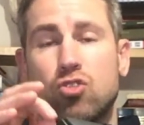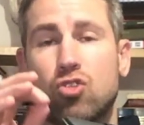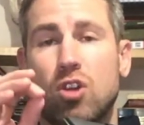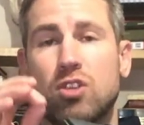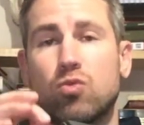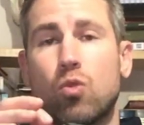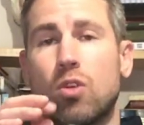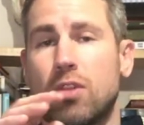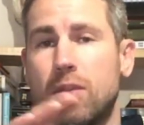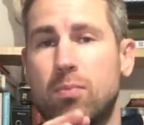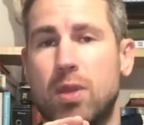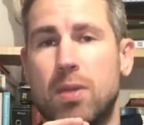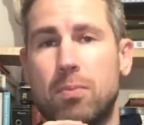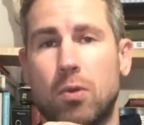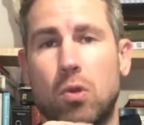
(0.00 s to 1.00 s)
trustworthy
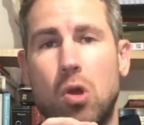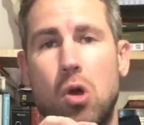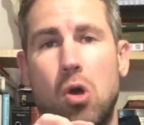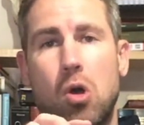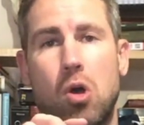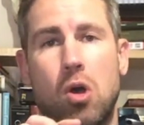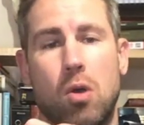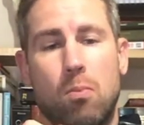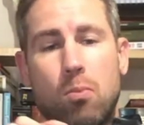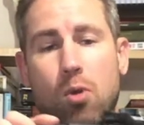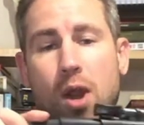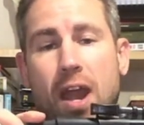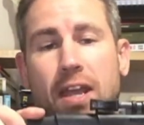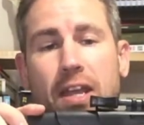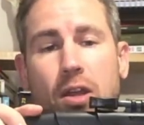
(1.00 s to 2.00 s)
people on
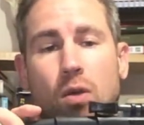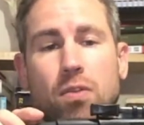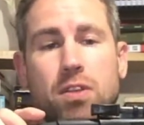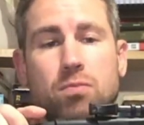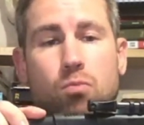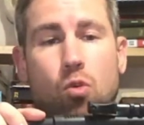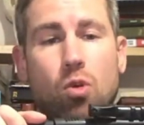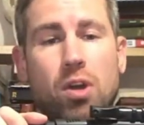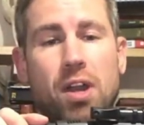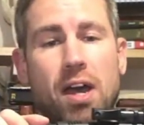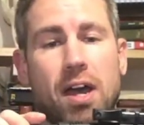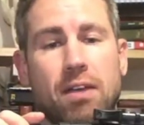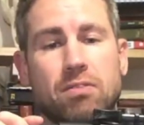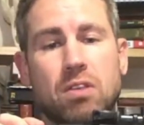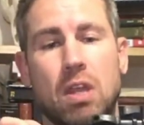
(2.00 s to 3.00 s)
bragging on these Mora
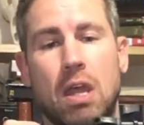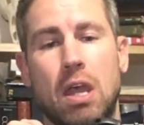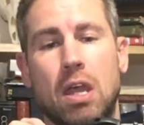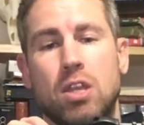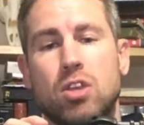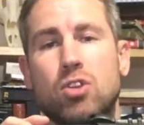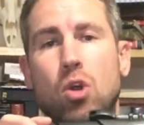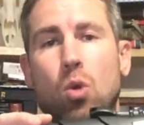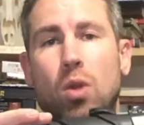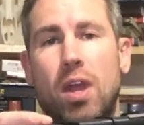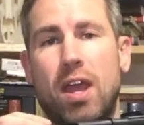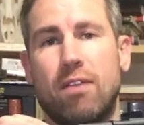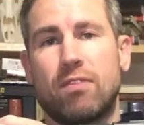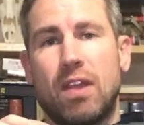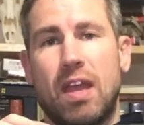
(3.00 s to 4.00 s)
knives. You don't
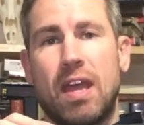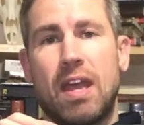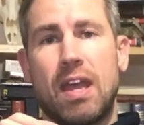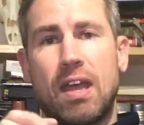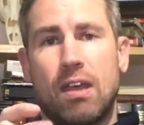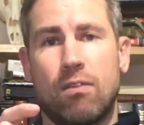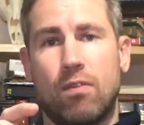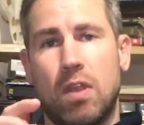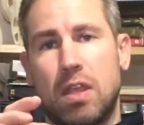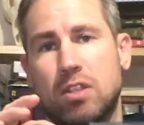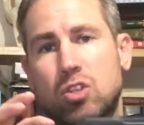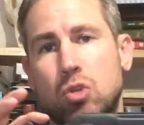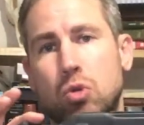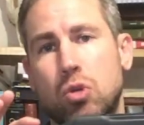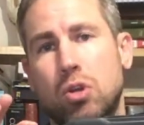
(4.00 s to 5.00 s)
have to have a
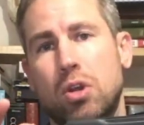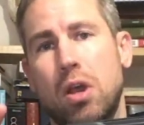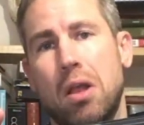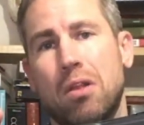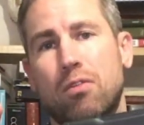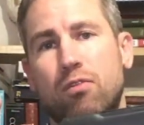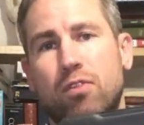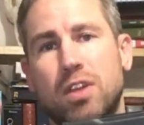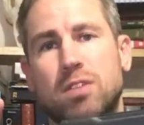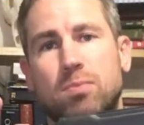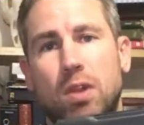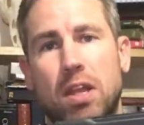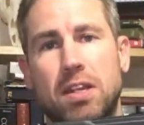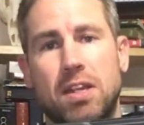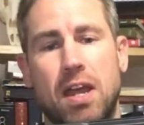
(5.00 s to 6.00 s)
$200 fixed
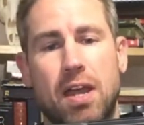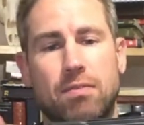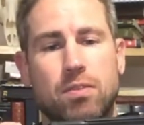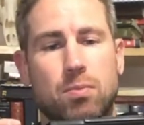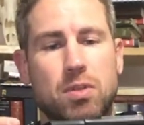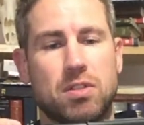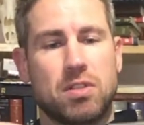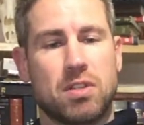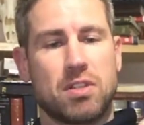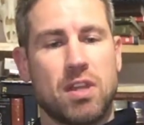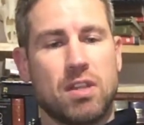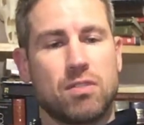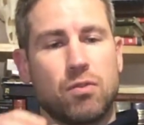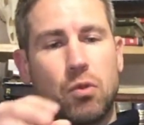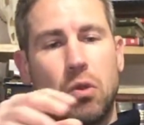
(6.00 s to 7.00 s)
blade knife to be
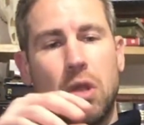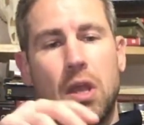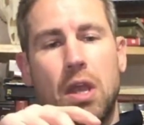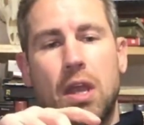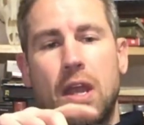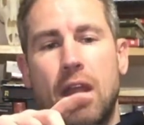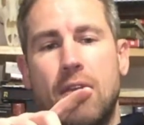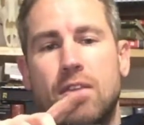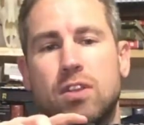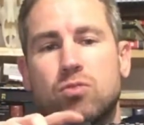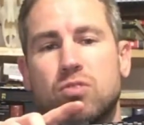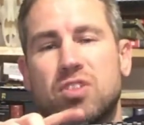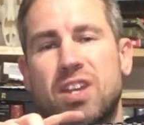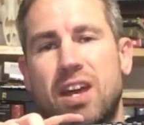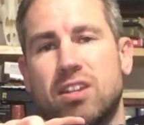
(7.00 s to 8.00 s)
successful. And this
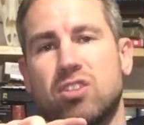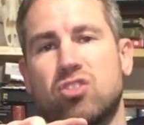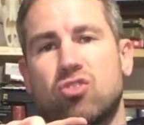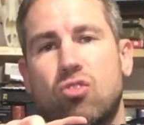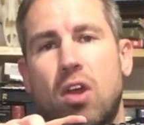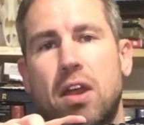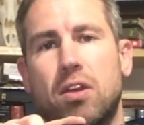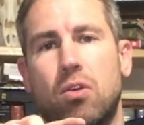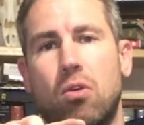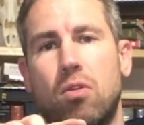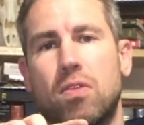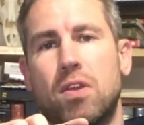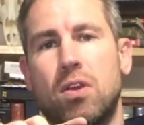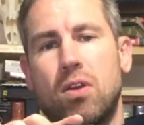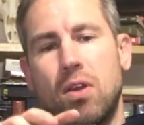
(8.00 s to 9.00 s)
one's got a striker
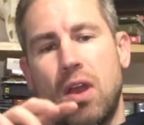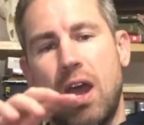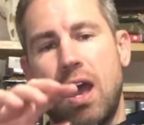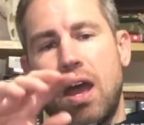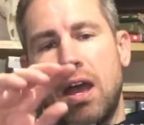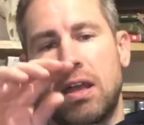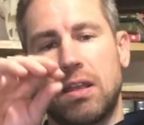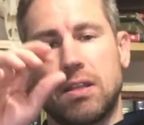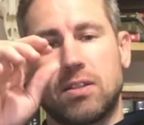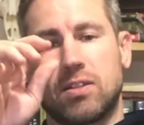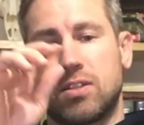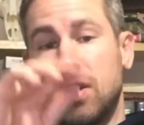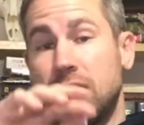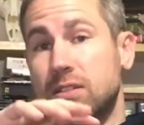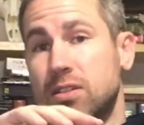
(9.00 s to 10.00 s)
on there. I
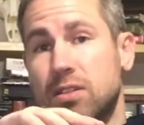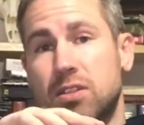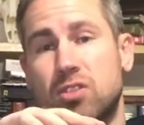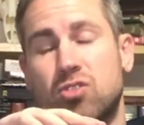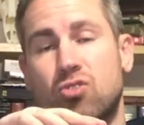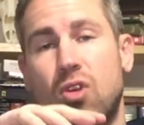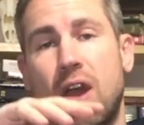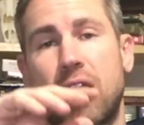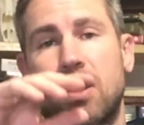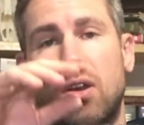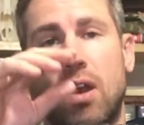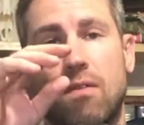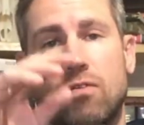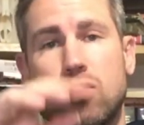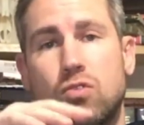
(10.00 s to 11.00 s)
tested this
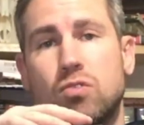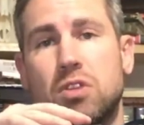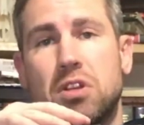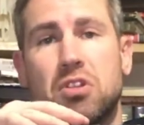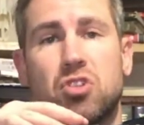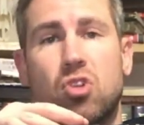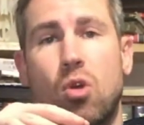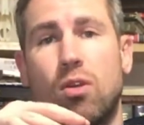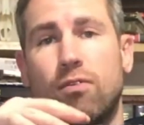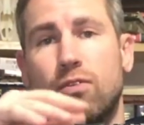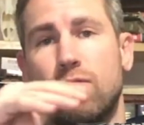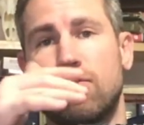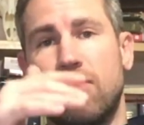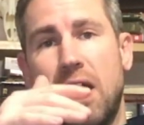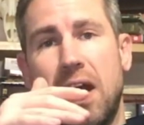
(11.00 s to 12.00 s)
striker. I've used it to start a
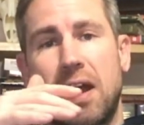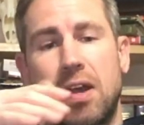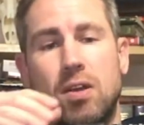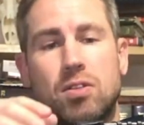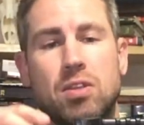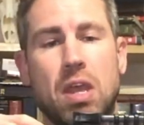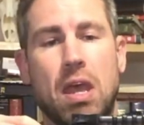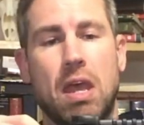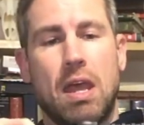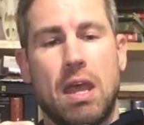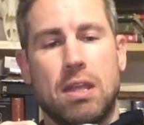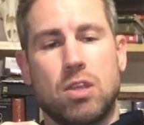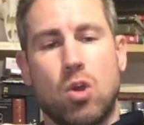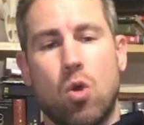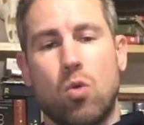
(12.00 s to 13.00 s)
few fires.
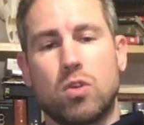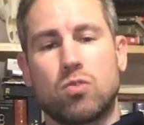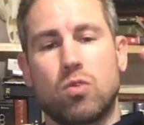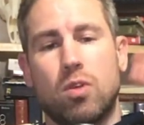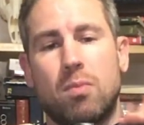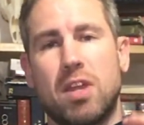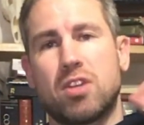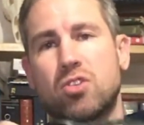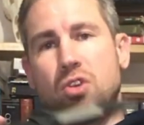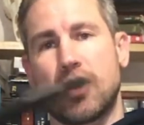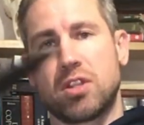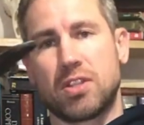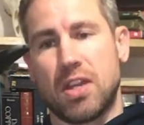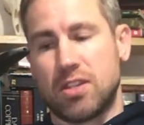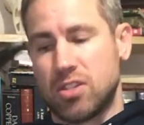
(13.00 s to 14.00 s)
You always want to make sure
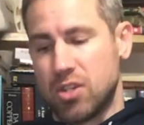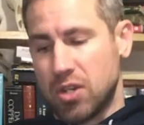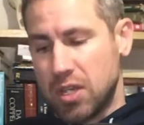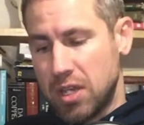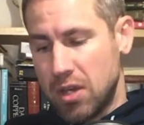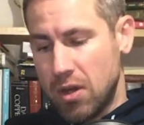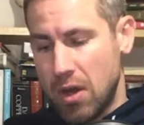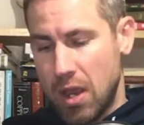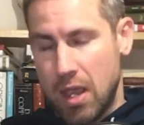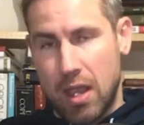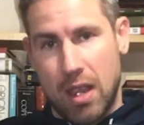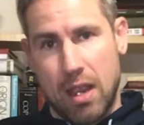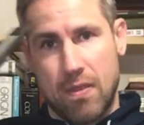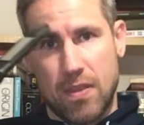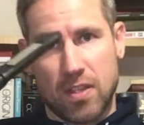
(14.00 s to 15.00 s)
you test your gear.
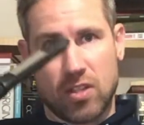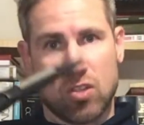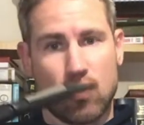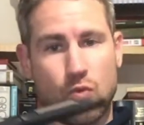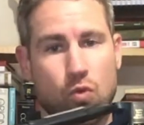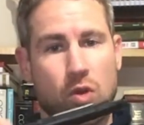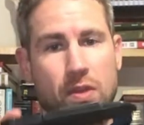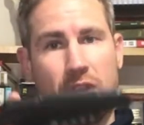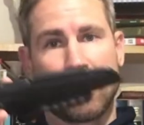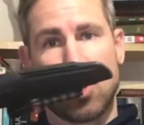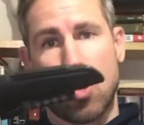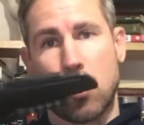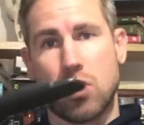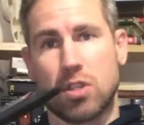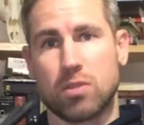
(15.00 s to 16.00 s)
And this is one that's
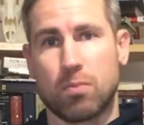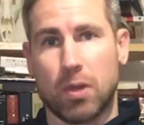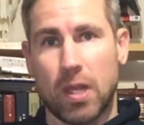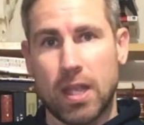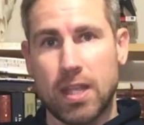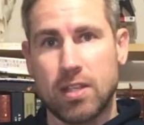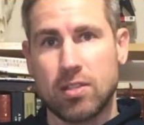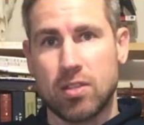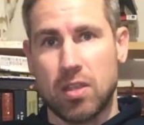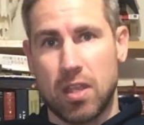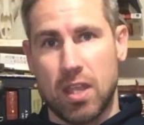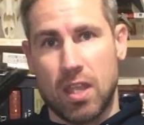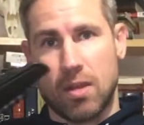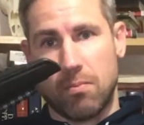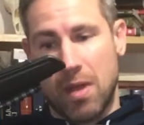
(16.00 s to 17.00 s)
earned its place
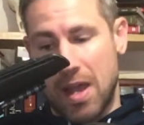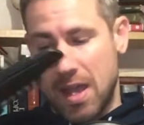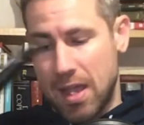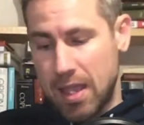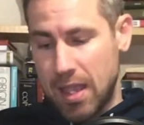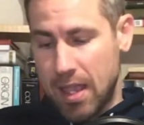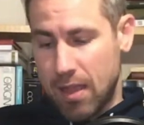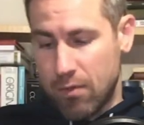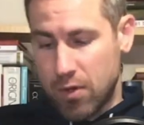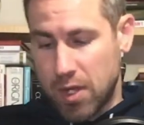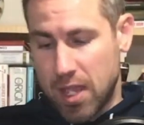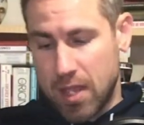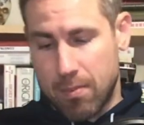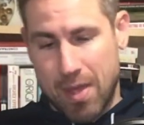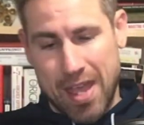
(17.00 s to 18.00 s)
in my
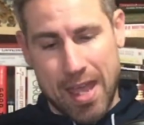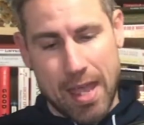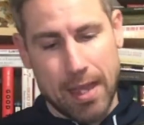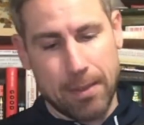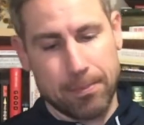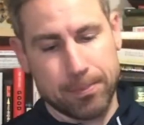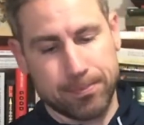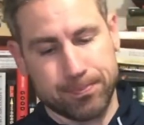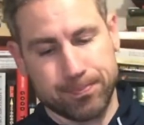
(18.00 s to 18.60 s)
everyday bag.